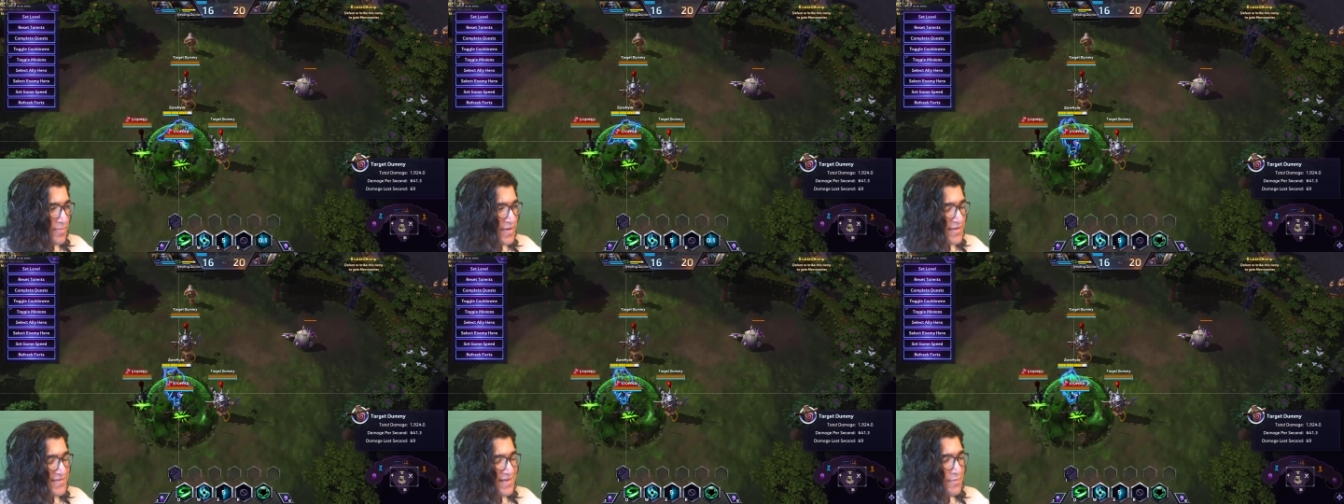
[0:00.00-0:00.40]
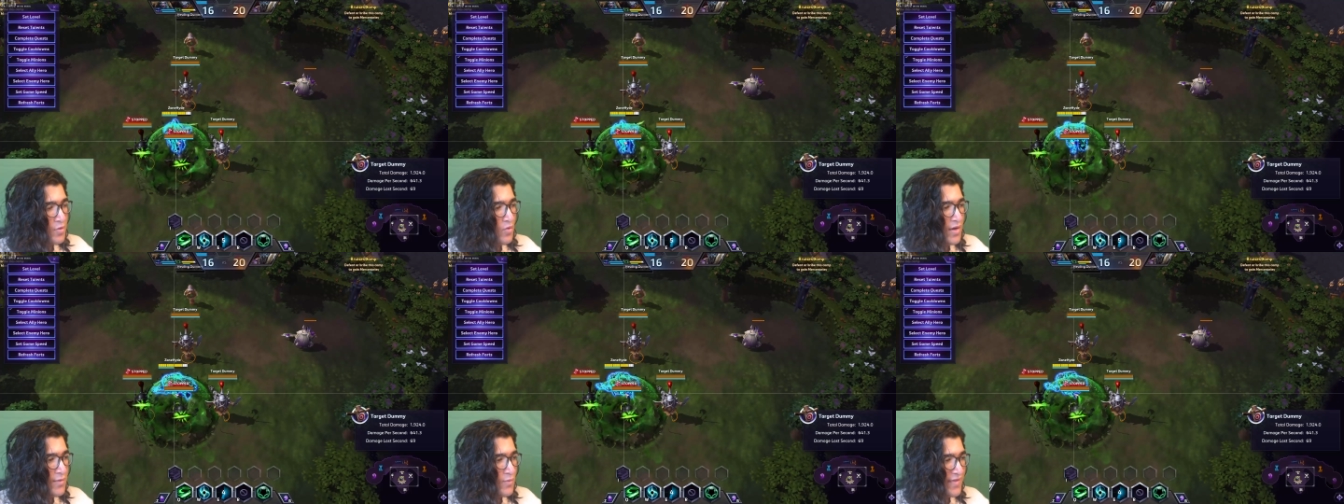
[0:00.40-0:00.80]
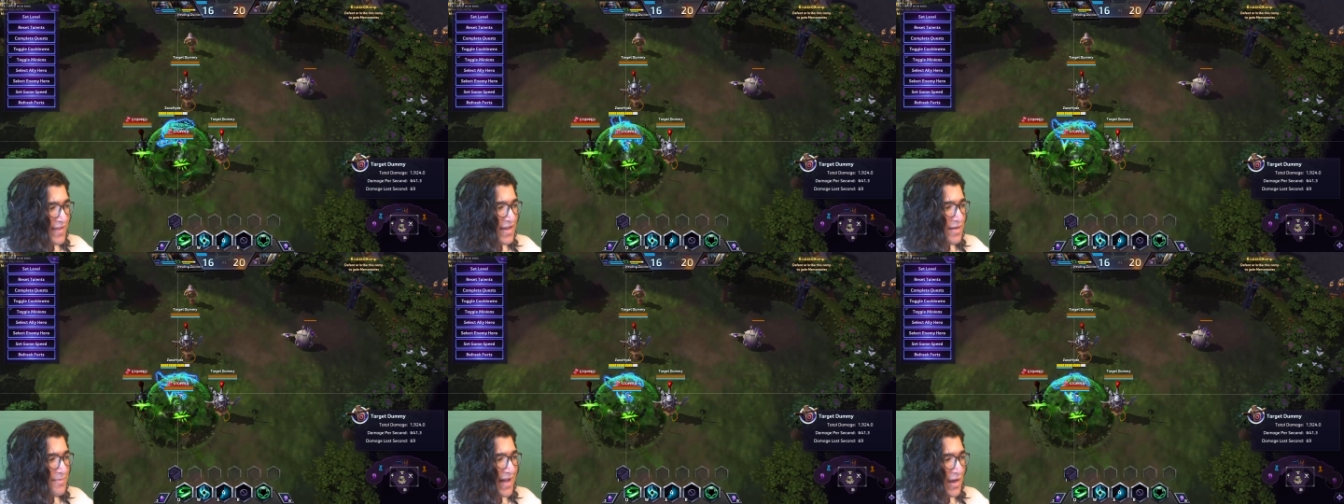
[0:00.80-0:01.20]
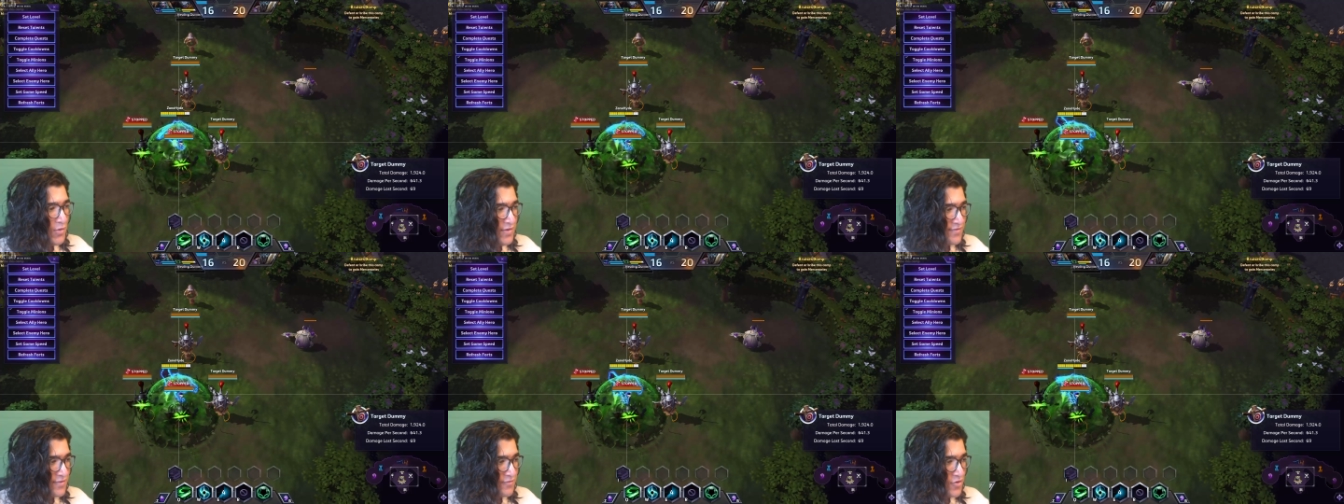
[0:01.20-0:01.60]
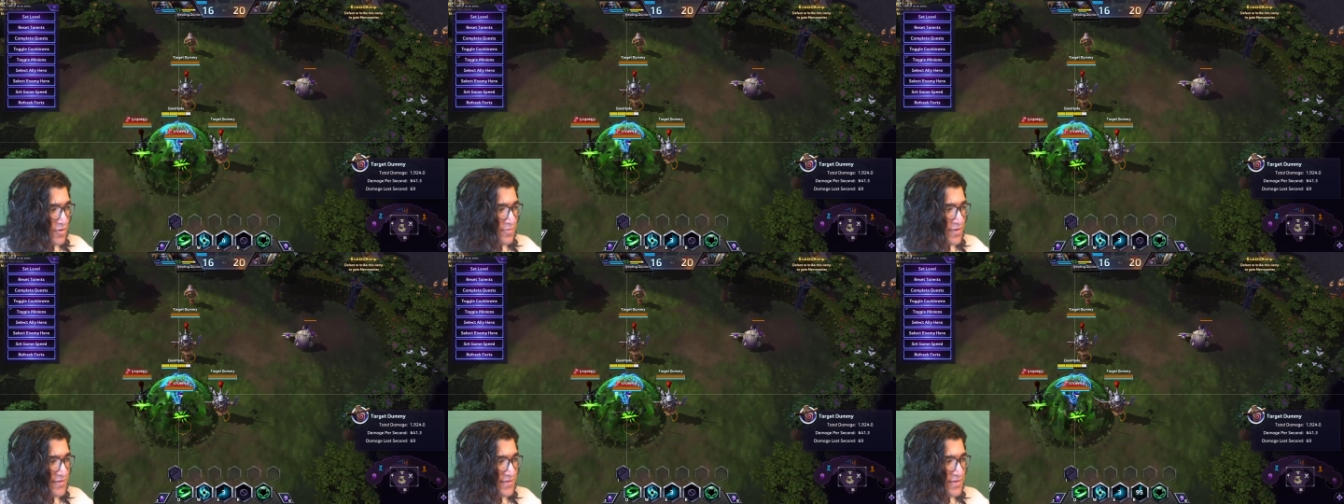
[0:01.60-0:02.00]
Because number one, when they come out of the
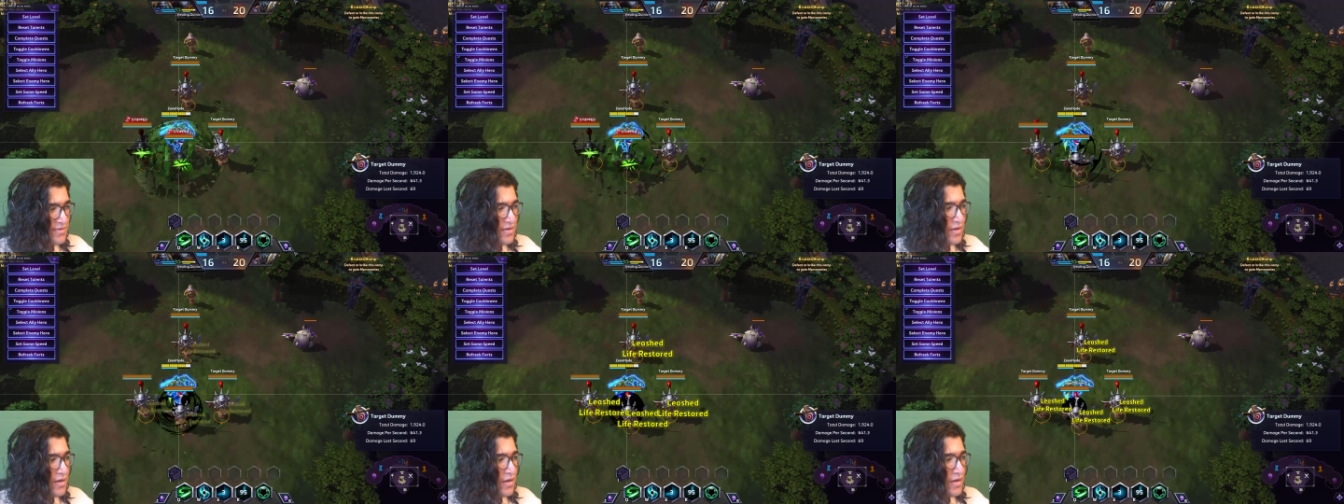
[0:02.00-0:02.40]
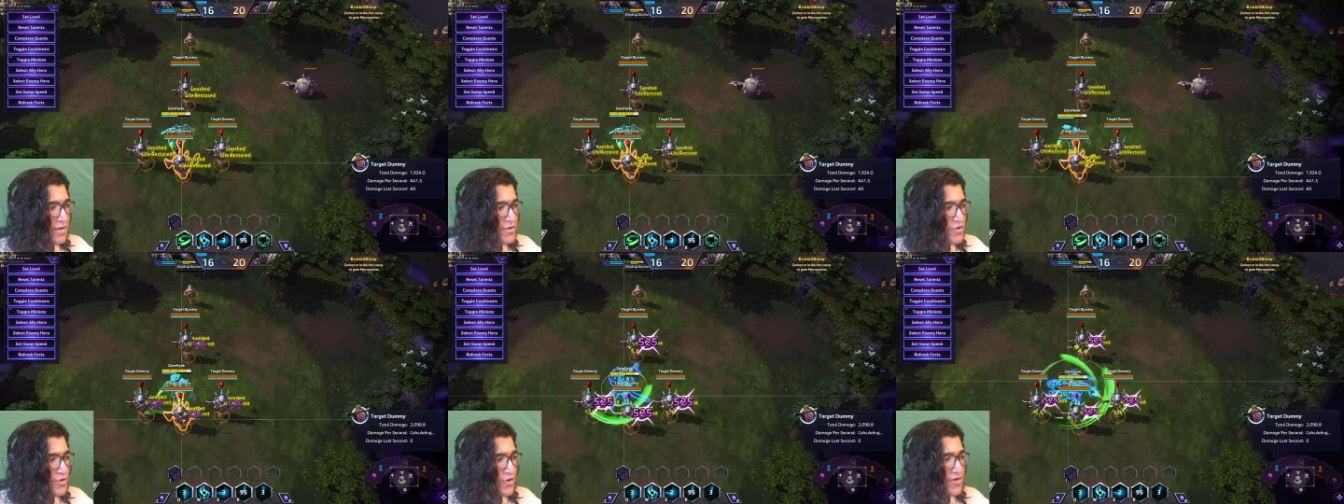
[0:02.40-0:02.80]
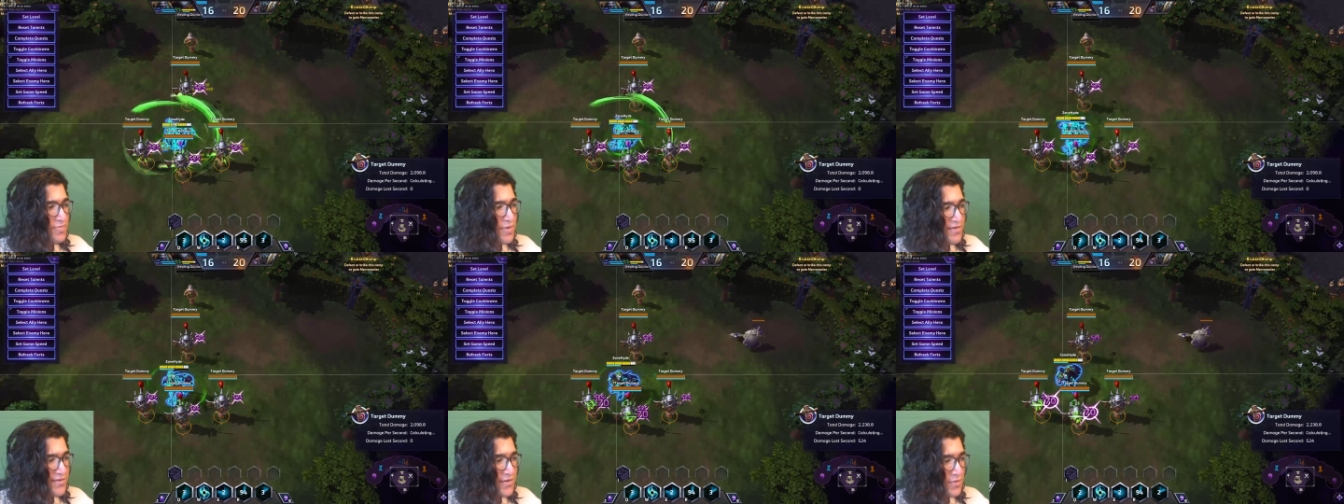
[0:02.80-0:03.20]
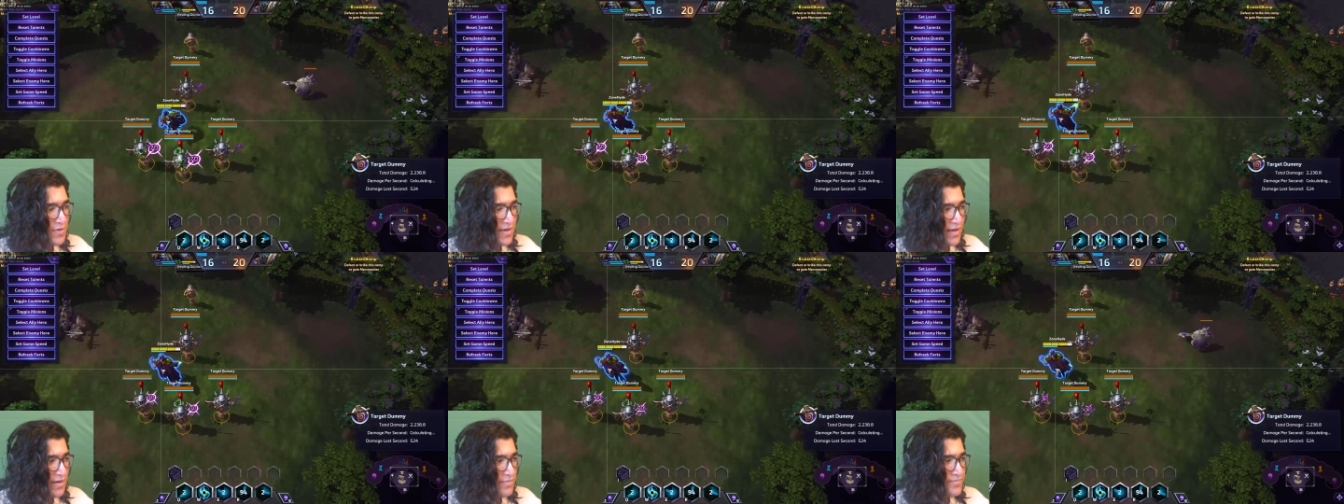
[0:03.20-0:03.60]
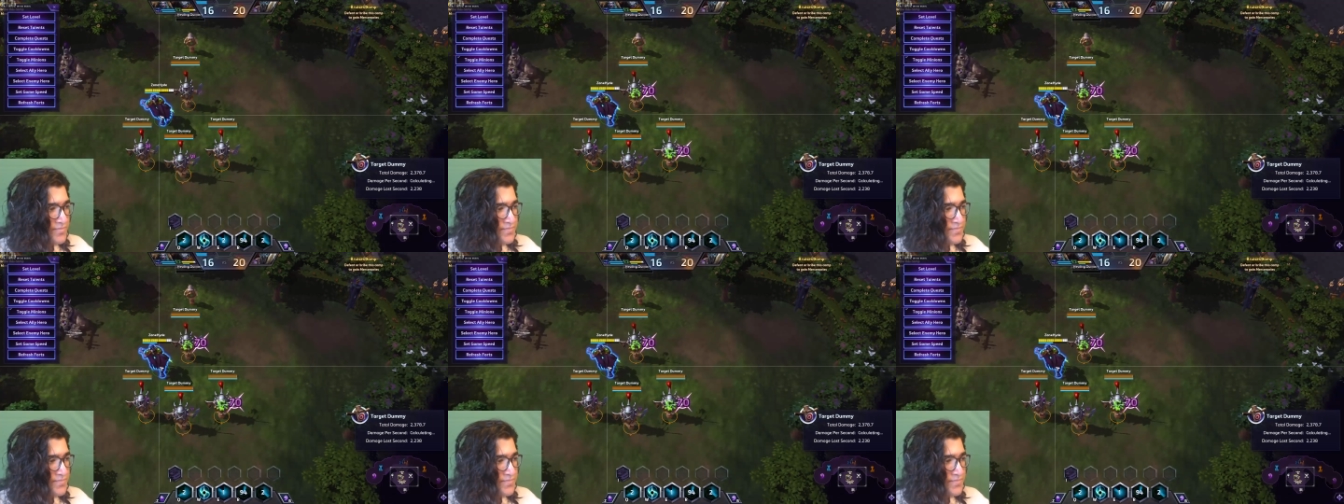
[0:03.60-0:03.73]
Void Prison, you're going to press Q again,